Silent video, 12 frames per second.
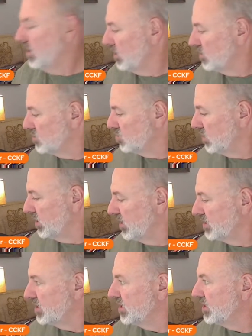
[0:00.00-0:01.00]
There's
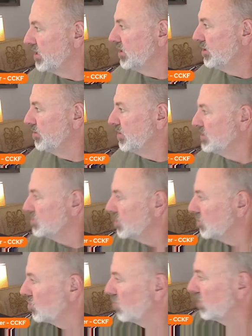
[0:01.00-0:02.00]
Wiggs. He can hear me, so
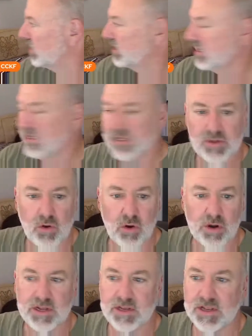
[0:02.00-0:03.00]
I'm going to go ahead and get
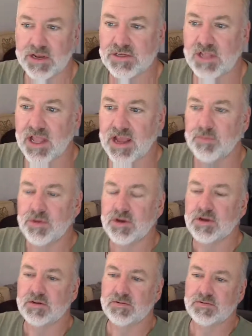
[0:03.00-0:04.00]
started. There's
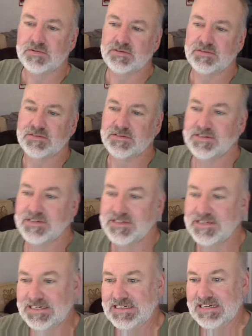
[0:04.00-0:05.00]
Lambert.
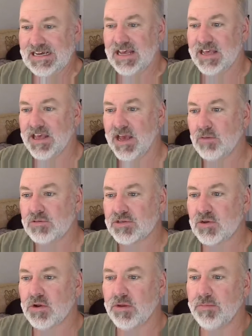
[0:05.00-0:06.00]
Yeah, I was
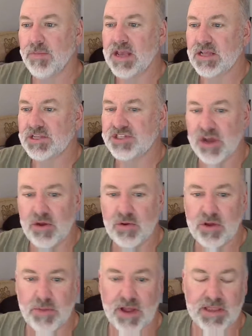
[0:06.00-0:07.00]
going to make a joke
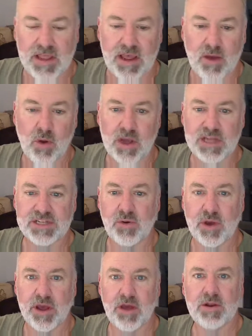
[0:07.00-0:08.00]
about that white
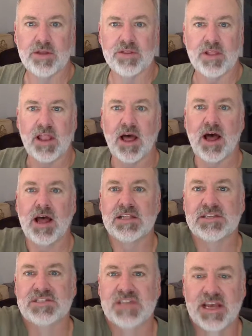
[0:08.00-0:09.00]
Toyota in the lot,
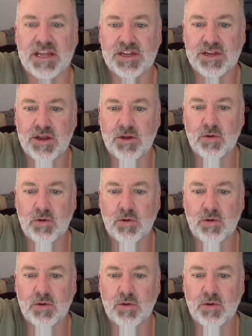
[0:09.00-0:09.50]
saying,